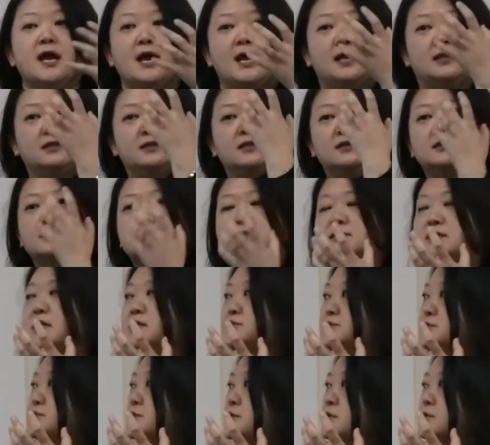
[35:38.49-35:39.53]
And this
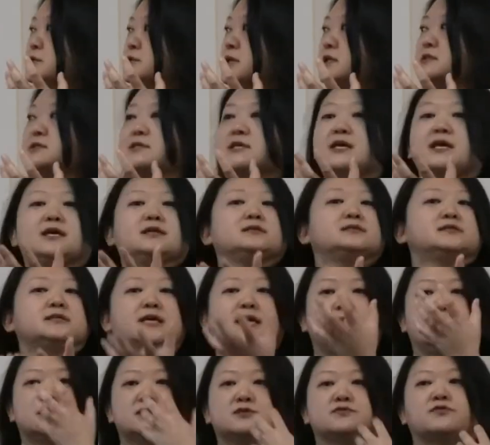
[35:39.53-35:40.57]
center does the
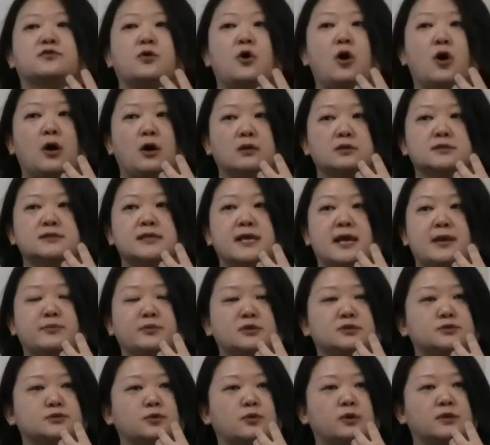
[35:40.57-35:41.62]
intakes for all the
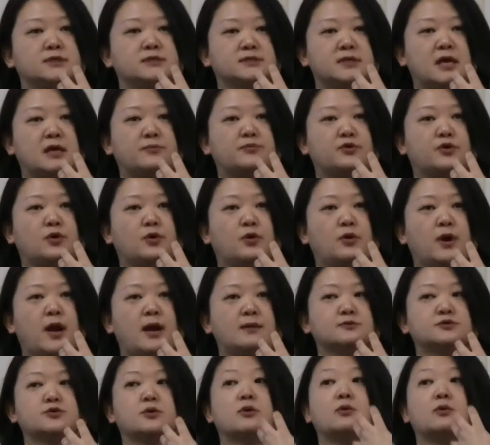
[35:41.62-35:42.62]
ambulatory psych programs.